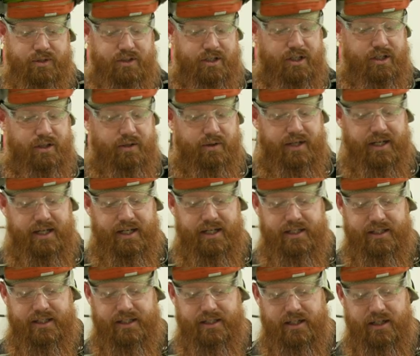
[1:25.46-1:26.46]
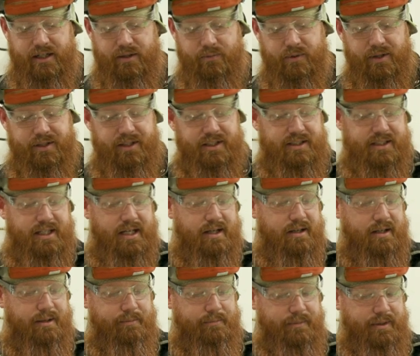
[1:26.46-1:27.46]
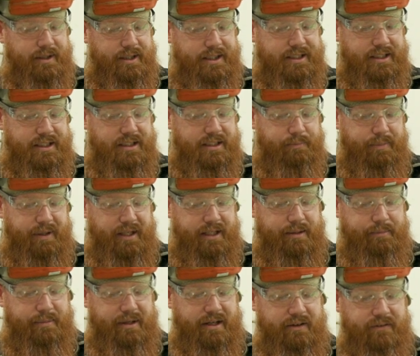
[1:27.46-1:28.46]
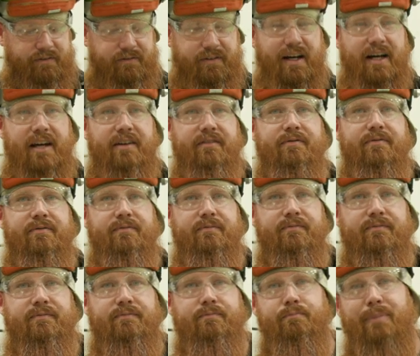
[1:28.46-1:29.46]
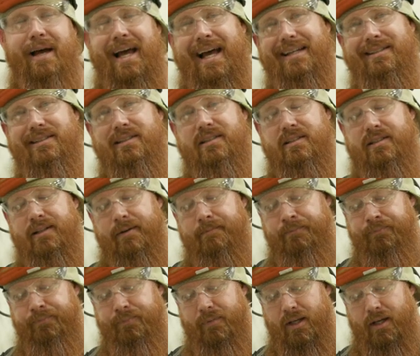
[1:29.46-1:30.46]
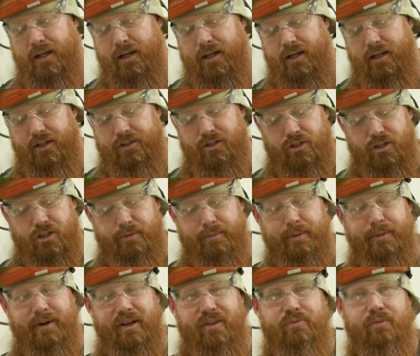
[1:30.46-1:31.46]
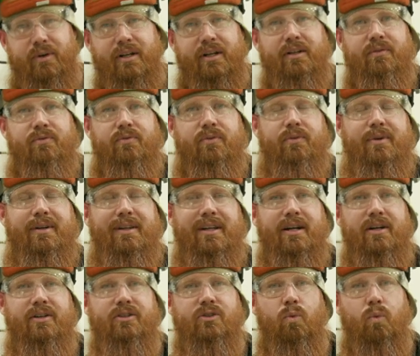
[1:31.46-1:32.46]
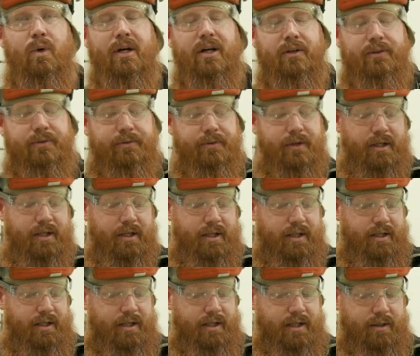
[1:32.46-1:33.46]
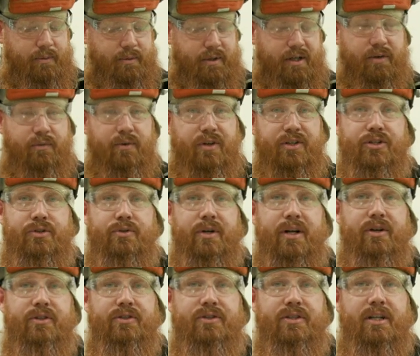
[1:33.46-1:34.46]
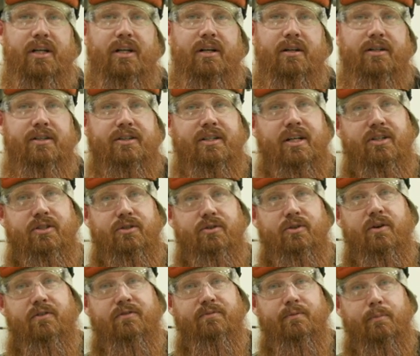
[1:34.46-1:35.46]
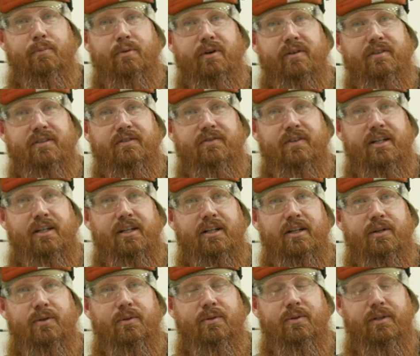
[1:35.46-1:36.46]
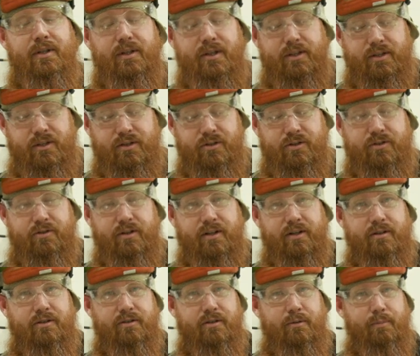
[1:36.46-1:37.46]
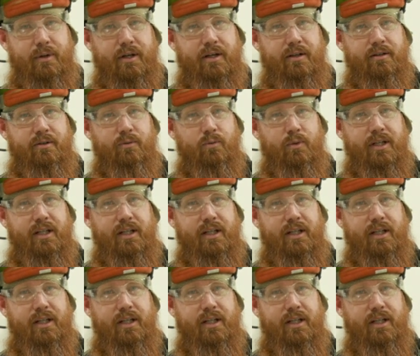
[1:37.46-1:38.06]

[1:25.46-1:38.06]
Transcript: We're just going to go ahead and uh, run this out. I'm anticipating about five passes, uh, so it should be about three three layers of weld. Uh, we're going to run stringers in here because, as you know from a previous video, stringers are better than